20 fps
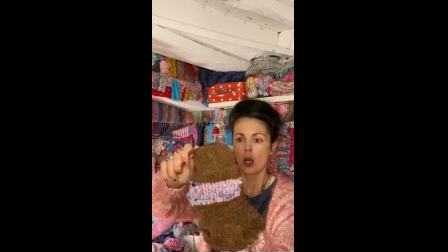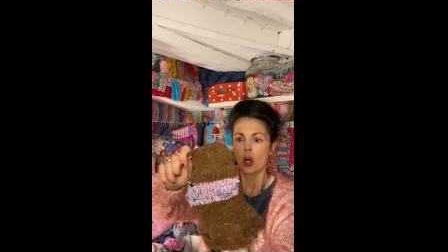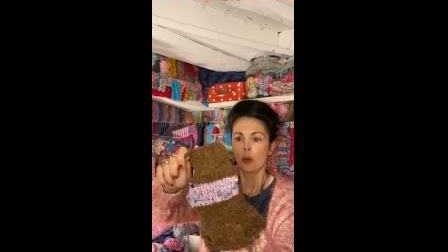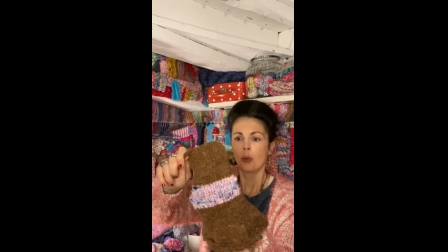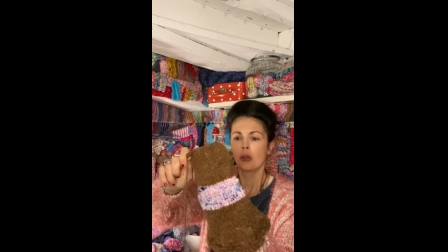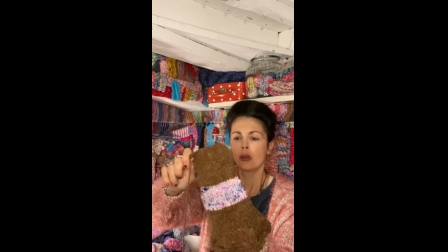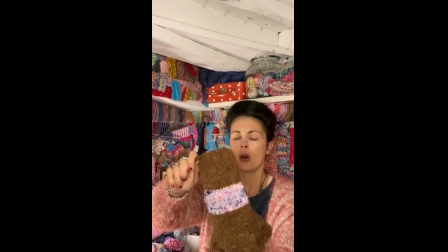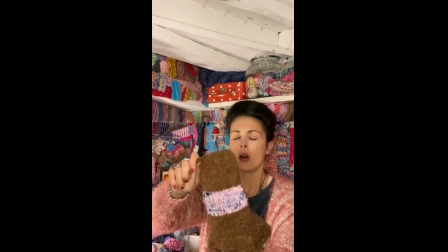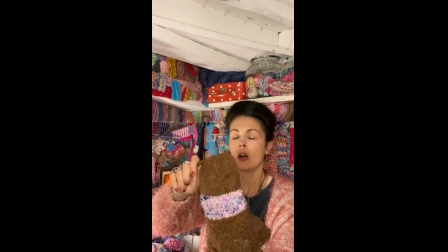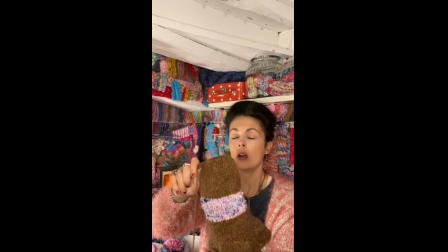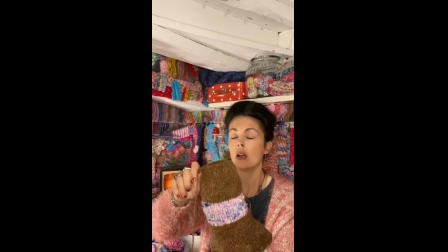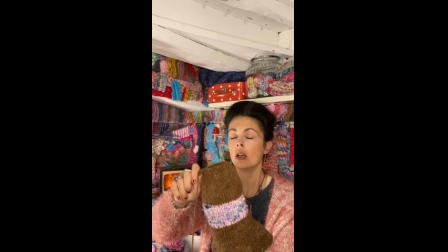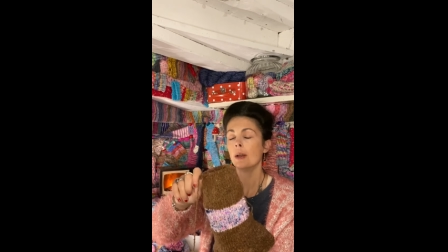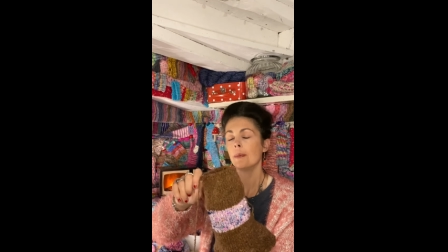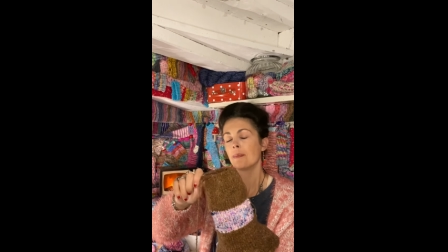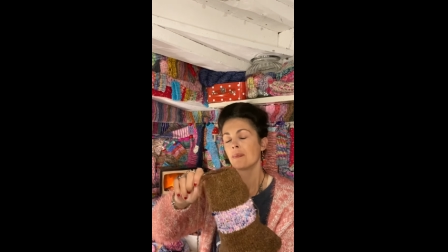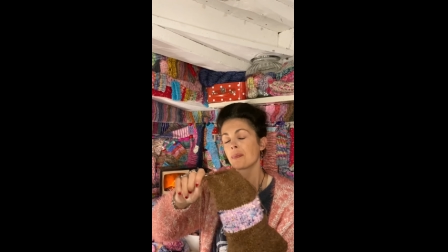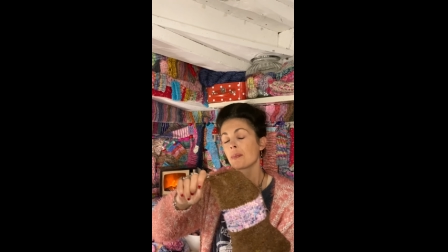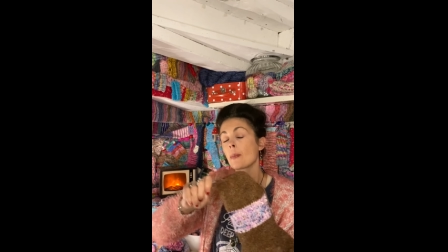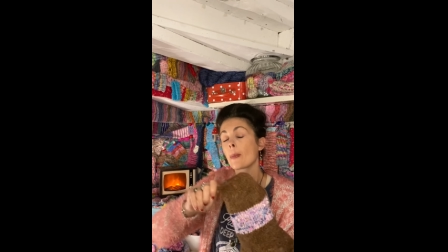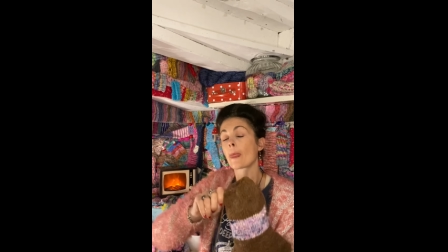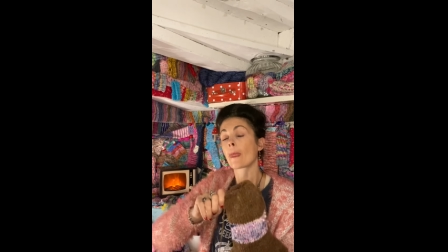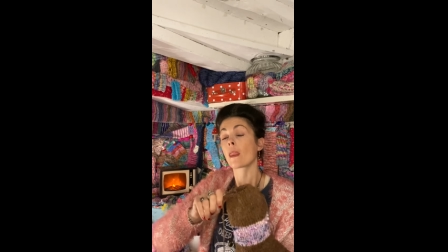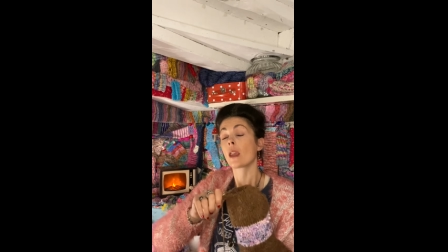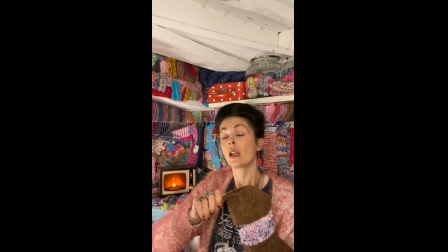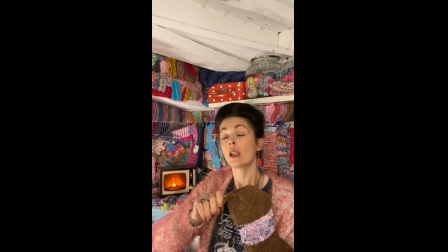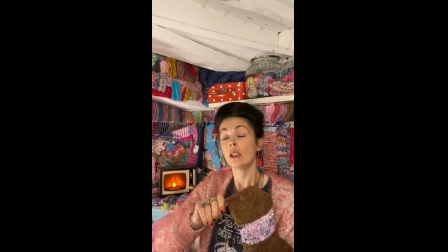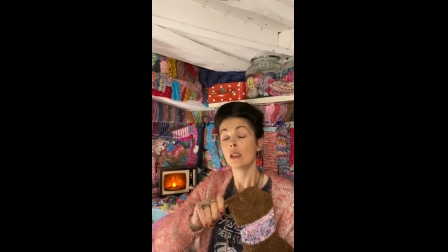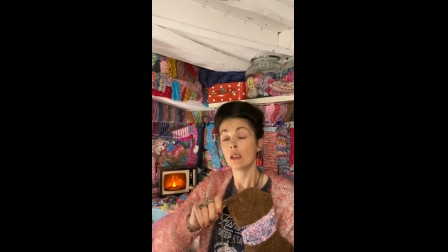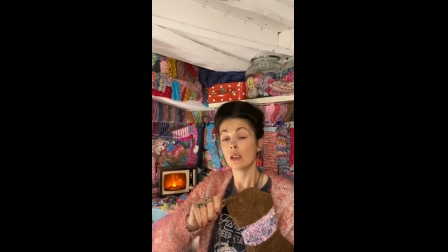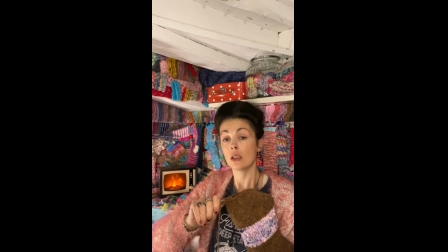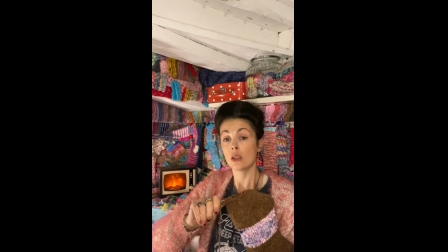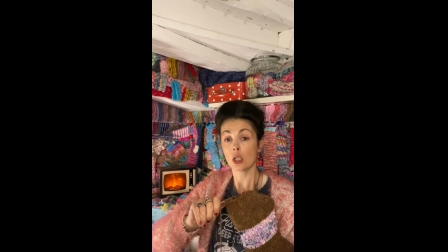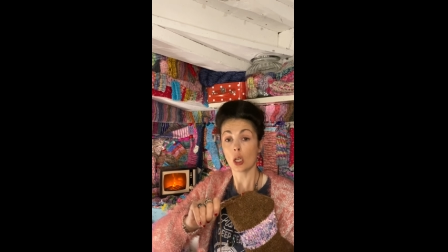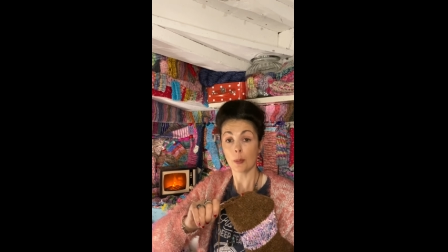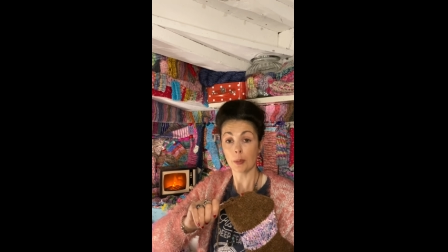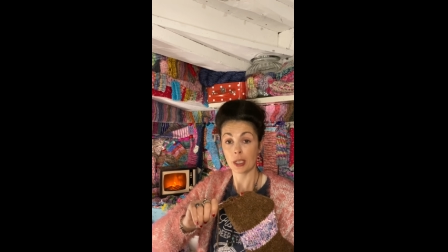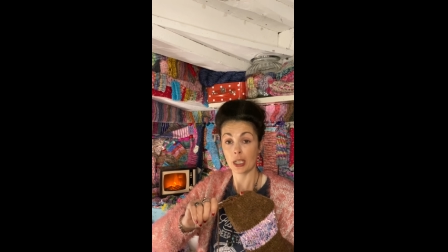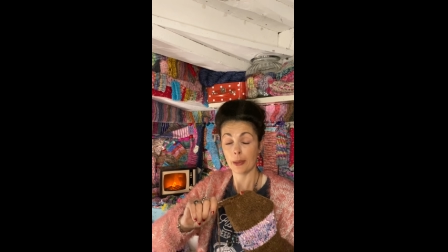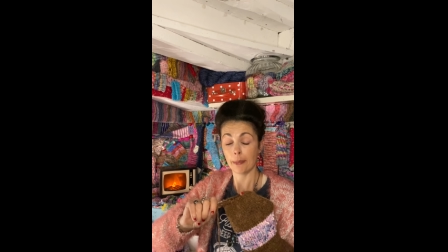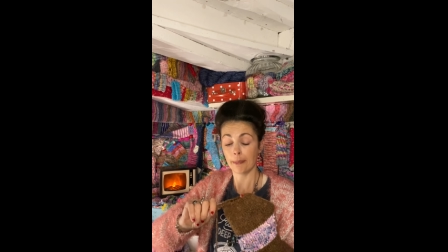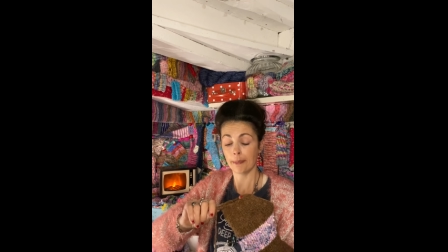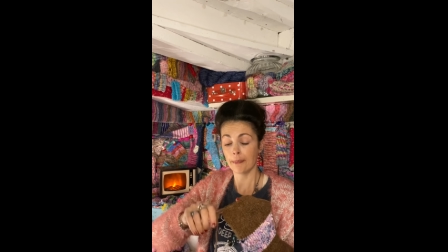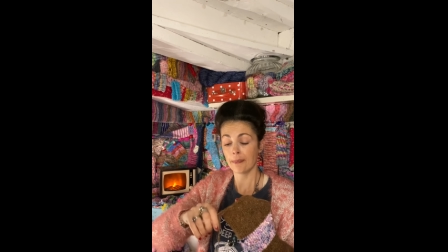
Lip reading: with, top tip.